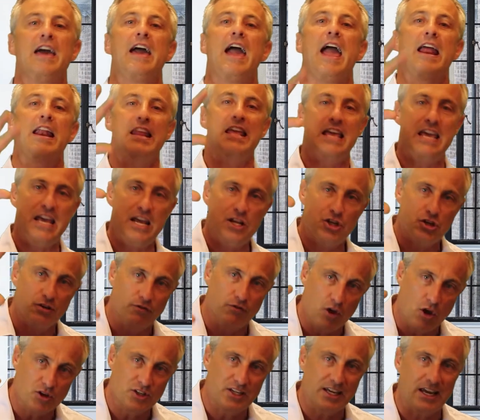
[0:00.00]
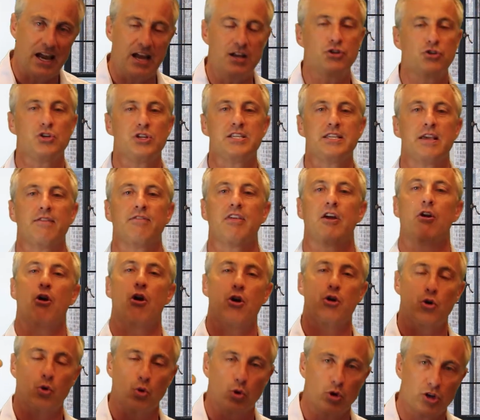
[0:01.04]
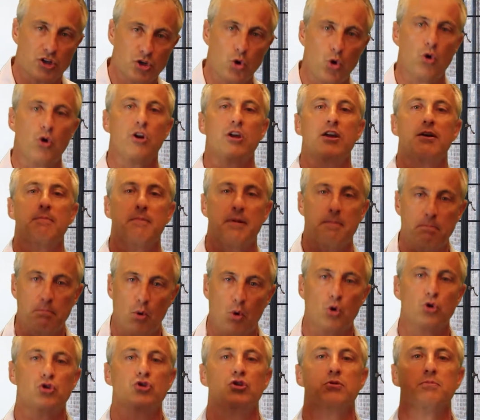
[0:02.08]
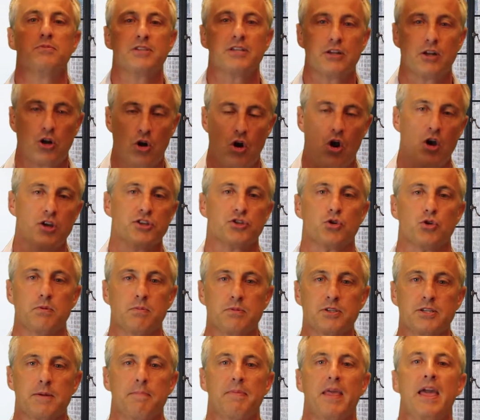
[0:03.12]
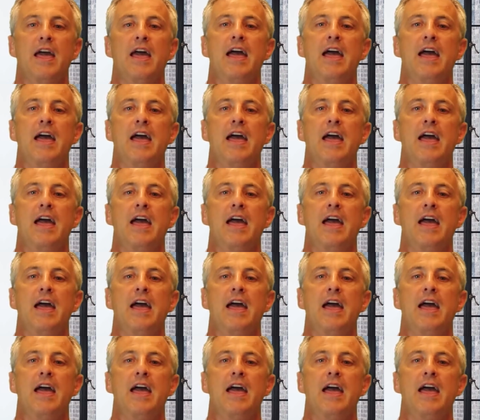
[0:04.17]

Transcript: and each of those countries have their own auditorium and boardrooms and classrooms.